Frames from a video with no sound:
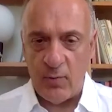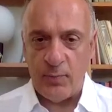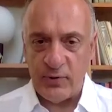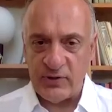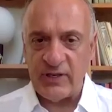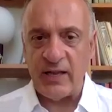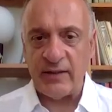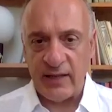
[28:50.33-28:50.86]

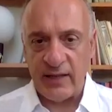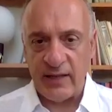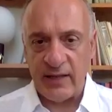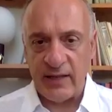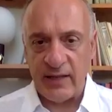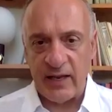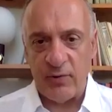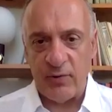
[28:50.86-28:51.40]
present a
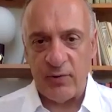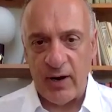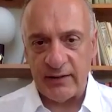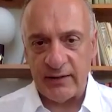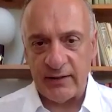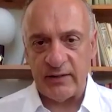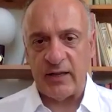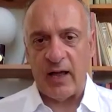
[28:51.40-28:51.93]

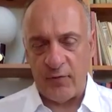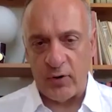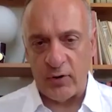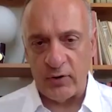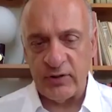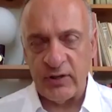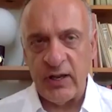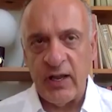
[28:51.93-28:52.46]
united
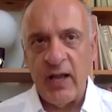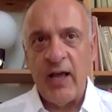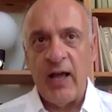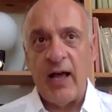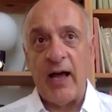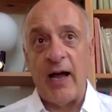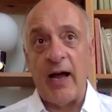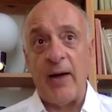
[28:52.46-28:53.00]
front,
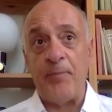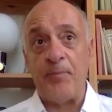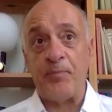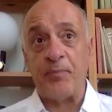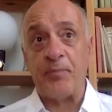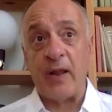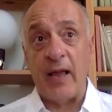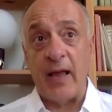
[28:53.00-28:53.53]

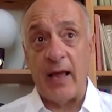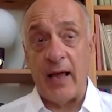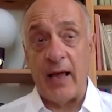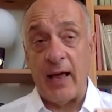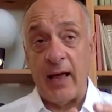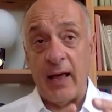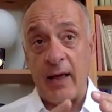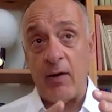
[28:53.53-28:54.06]

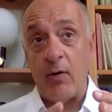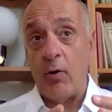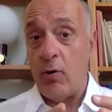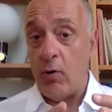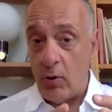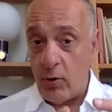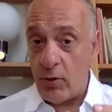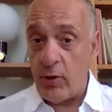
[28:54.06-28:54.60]

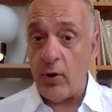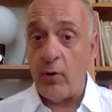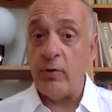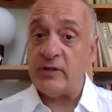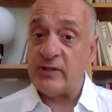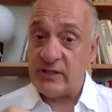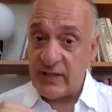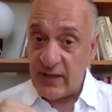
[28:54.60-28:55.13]
although
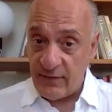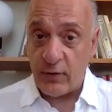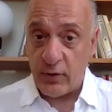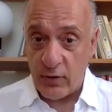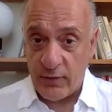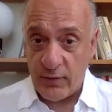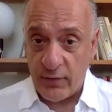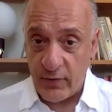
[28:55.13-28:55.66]
it's
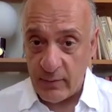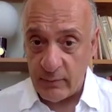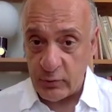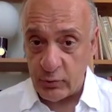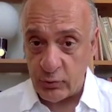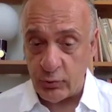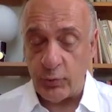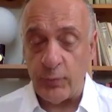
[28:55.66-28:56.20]
difficult for them
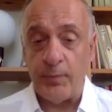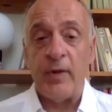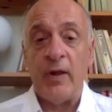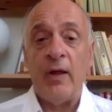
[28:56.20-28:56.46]
to do.